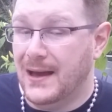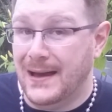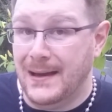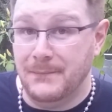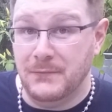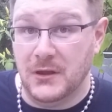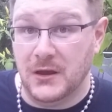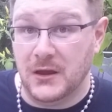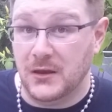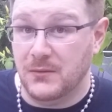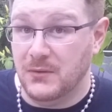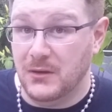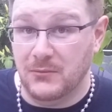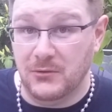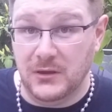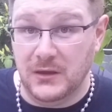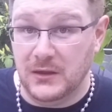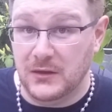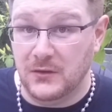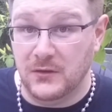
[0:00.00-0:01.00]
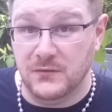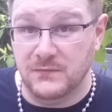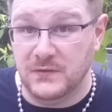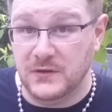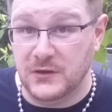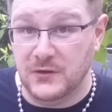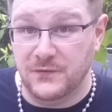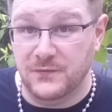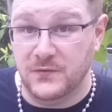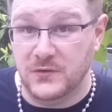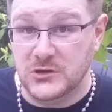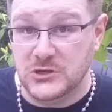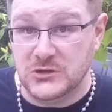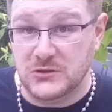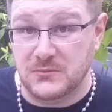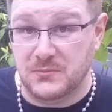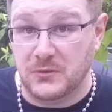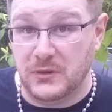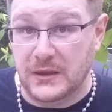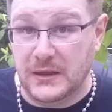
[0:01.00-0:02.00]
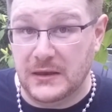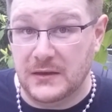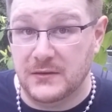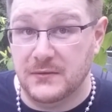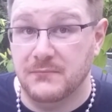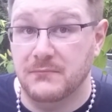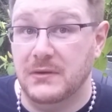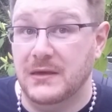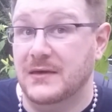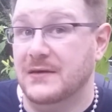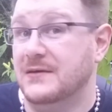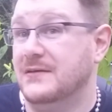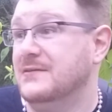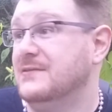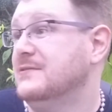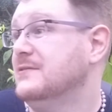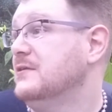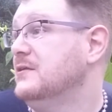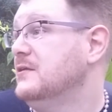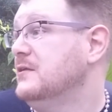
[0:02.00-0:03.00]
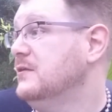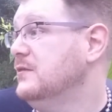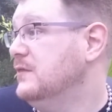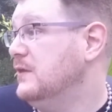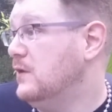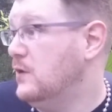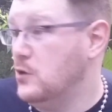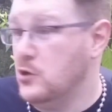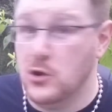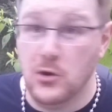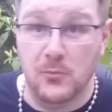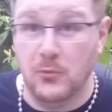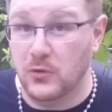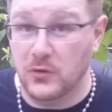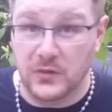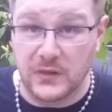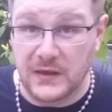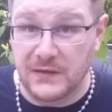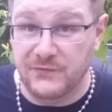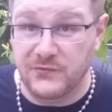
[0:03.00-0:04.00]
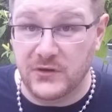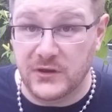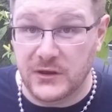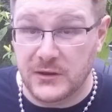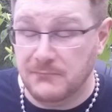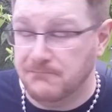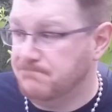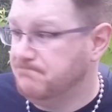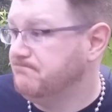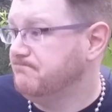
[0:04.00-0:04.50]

I'm not going to be able to get good video footage of the plant because there are no more leaves on it.